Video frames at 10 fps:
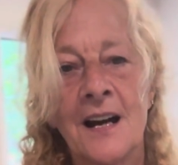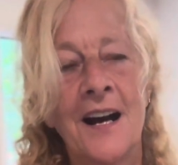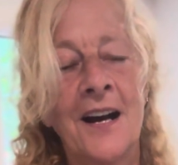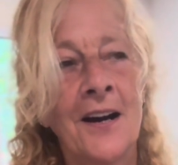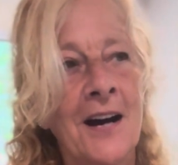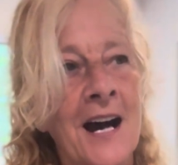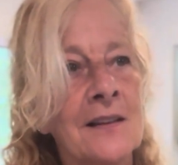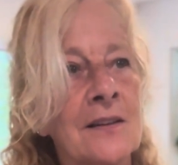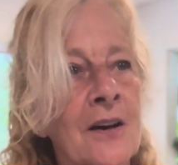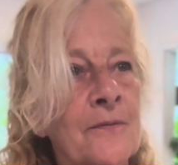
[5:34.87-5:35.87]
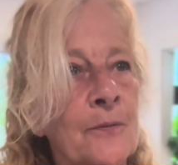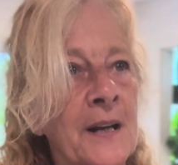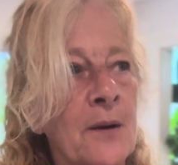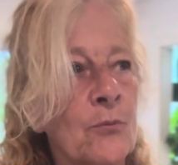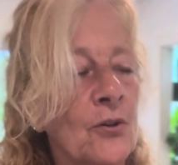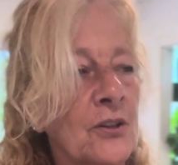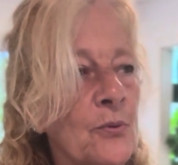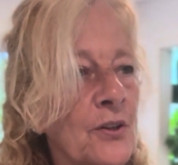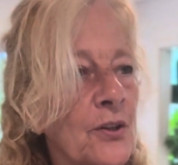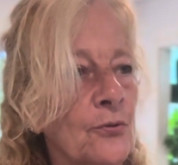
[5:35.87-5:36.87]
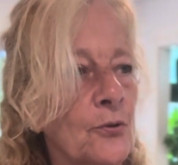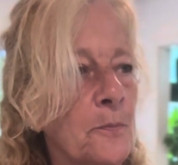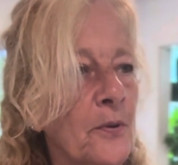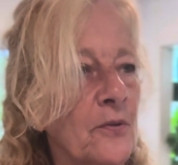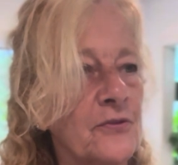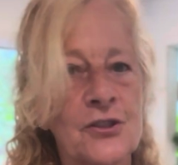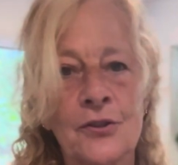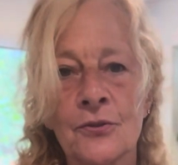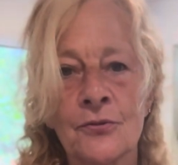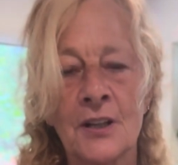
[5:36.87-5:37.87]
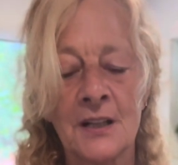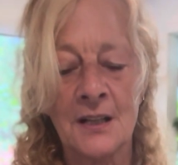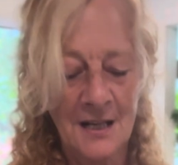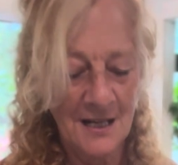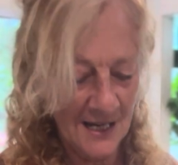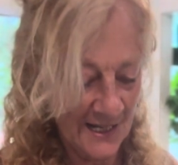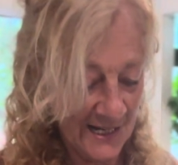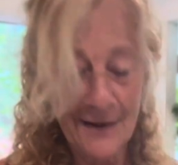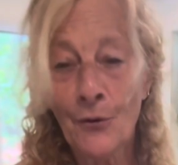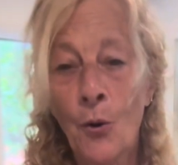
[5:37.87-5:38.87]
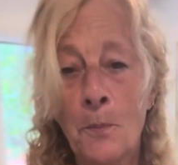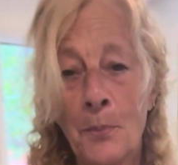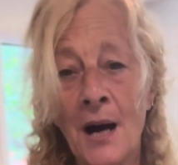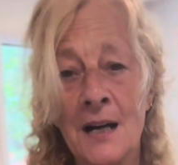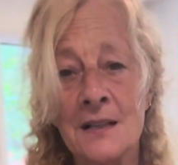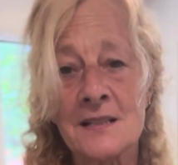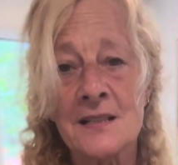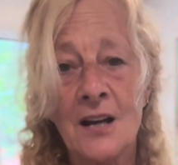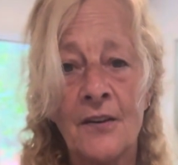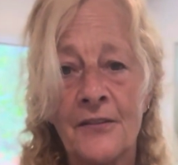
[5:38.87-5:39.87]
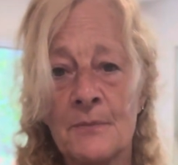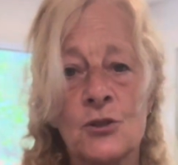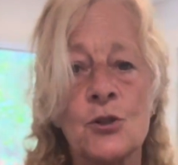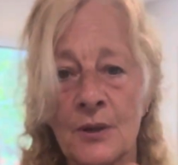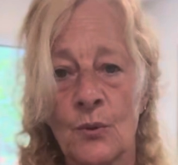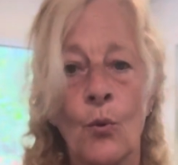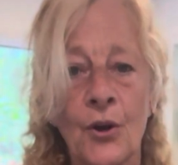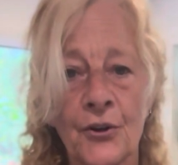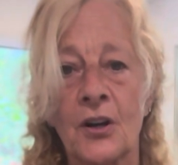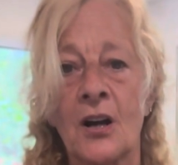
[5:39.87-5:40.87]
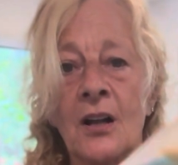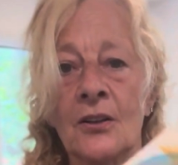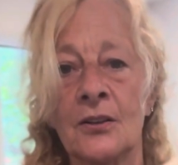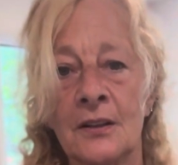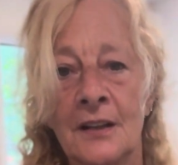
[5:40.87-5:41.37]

I love when I'm working with a group of children and I have a whole box of them doing watercolor.